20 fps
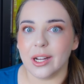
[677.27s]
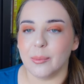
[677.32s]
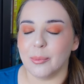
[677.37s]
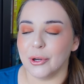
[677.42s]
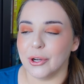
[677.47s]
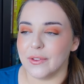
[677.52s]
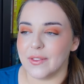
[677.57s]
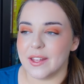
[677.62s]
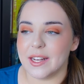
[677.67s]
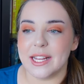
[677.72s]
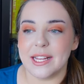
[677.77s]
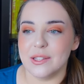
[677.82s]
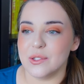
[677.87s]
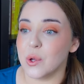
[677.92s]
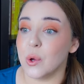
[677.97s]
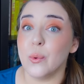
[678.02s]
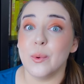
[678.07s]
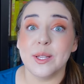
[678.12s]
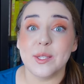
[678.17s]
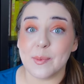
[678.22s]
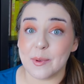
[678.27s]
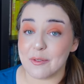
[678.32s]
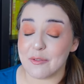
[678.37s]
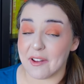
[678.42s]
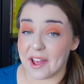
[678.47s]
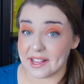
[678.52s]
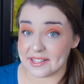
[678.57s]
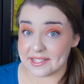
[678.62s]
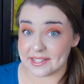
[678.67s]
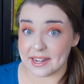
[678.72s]
a bird that he's always been
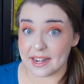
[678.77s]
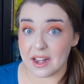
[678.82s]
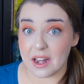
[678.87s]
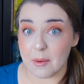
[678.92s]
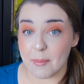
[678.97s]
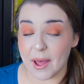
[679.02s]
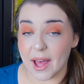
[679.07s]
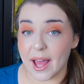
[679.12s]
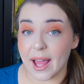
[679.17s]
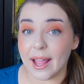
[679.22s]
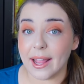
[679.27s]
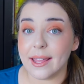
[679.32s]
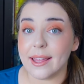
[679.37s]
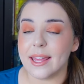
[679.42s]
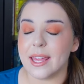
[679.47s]
fascinated by.